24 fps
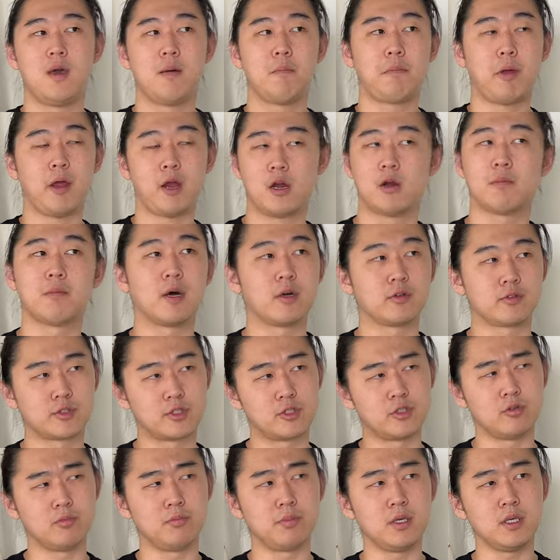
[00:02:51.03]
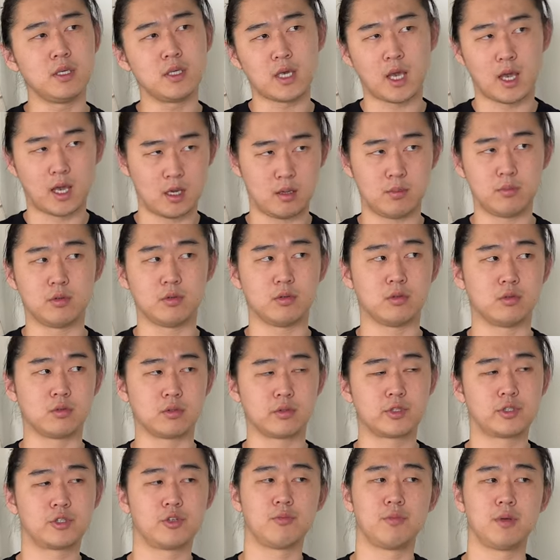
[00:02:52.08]
paramount to being able
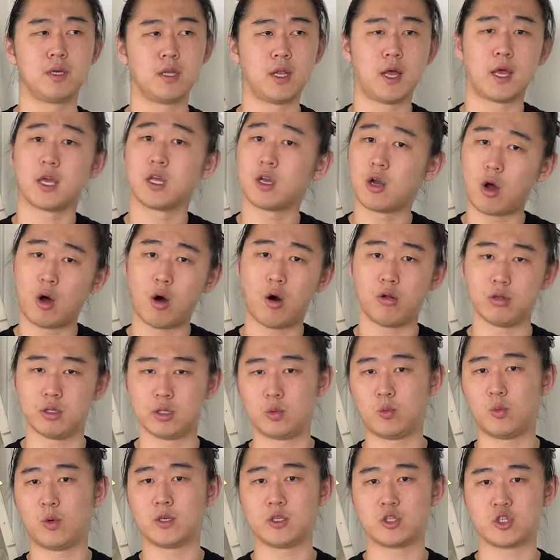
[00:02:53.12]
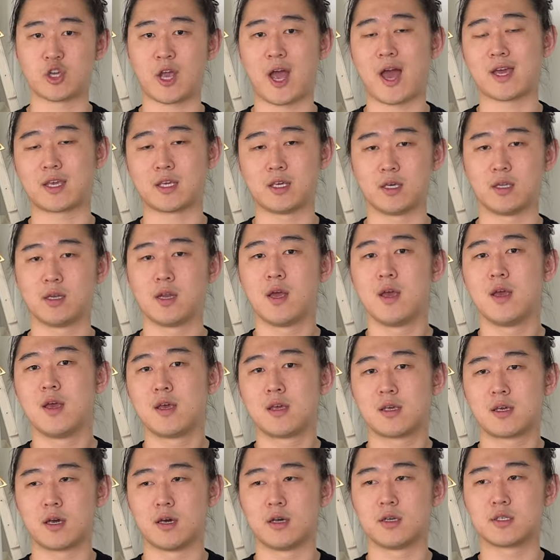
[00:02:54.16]
to be like an all-in-one jacket,
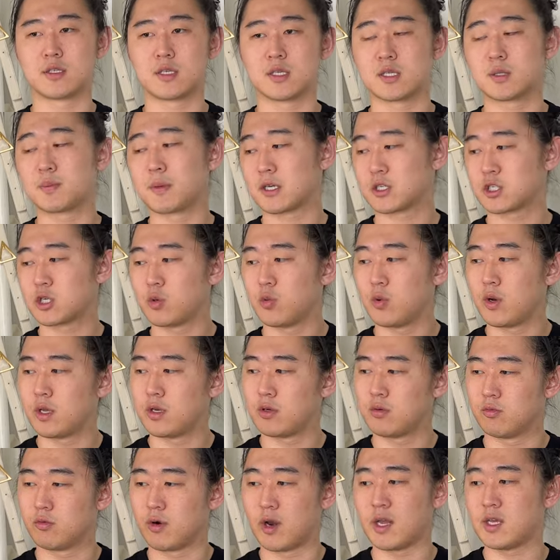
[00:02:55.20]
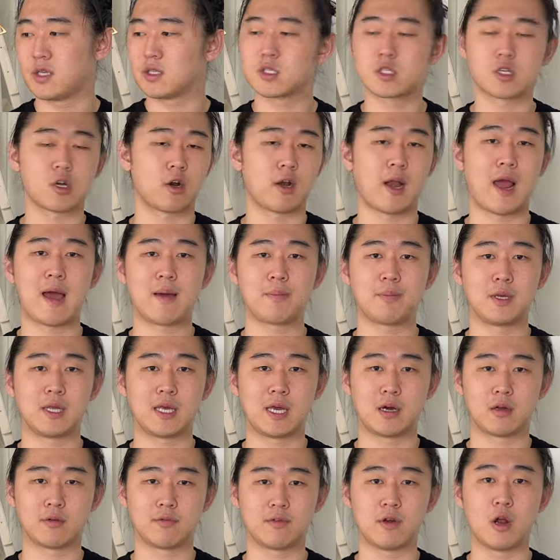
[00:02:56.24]
because especially when rains start happening
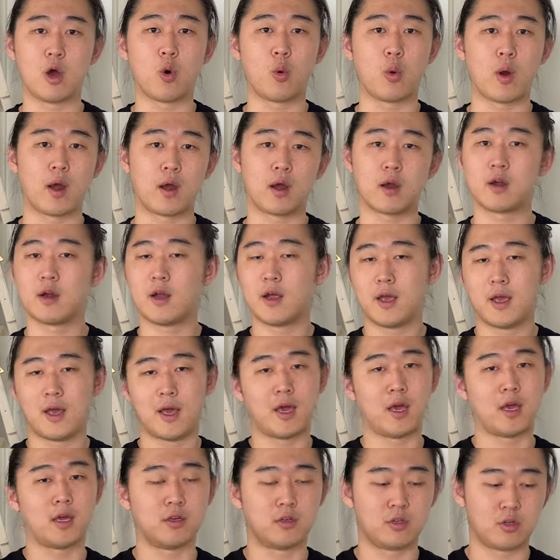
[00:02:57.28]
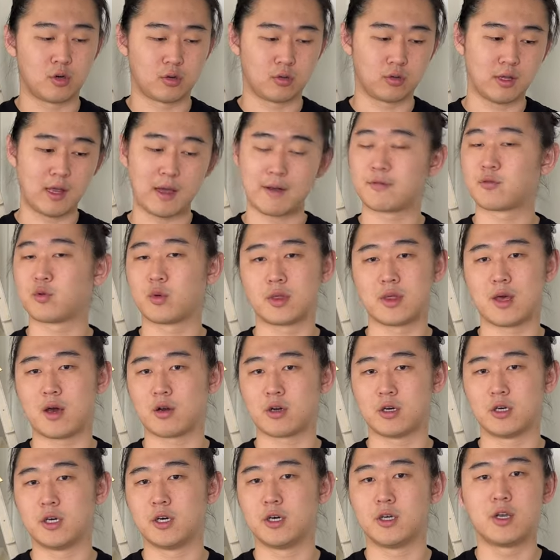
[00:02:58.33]
out of nowhere and you're left without a
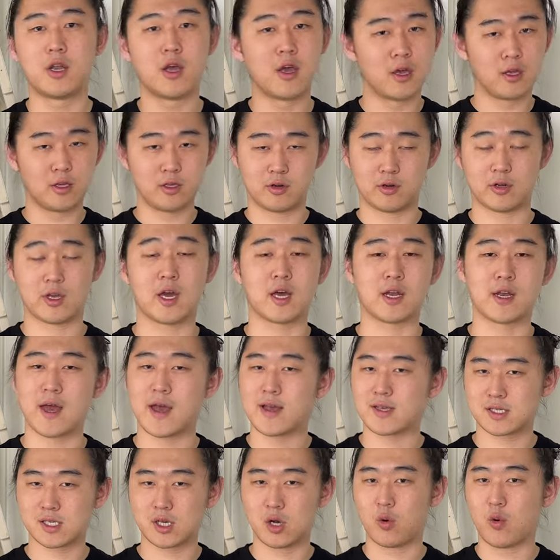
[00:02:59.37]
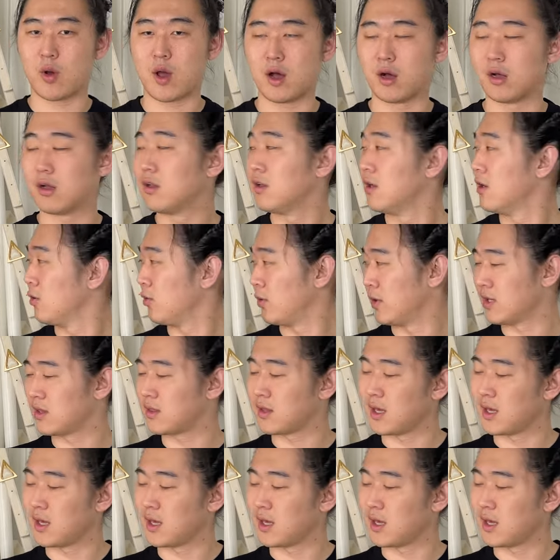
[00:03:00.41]
hood, you're kind of SOL with